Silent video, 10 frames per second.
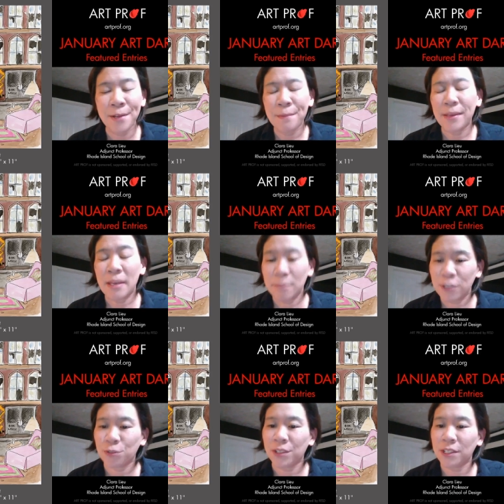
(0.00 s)

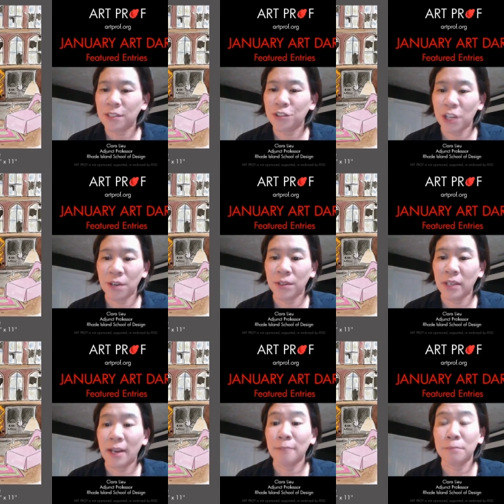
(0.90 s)
imagery, Joan, and
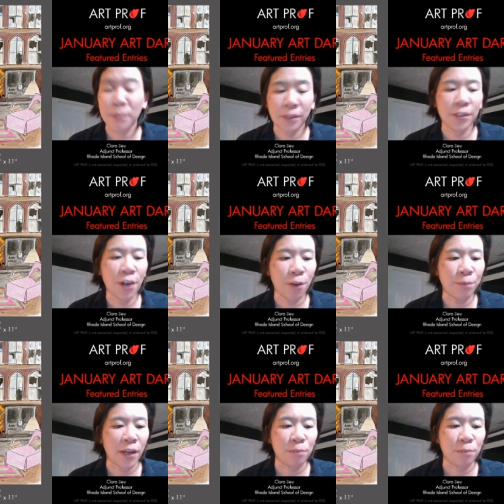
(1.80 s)
I really hope
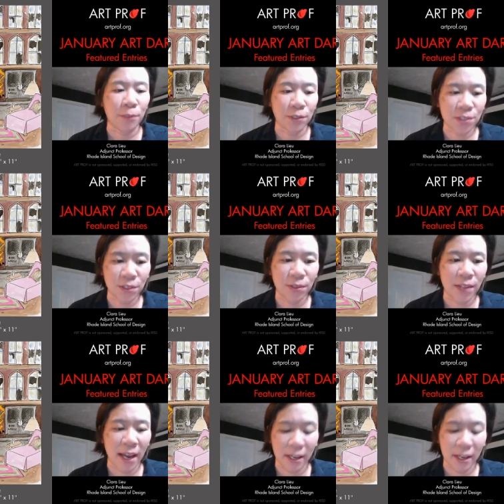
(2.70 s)
that you pursue that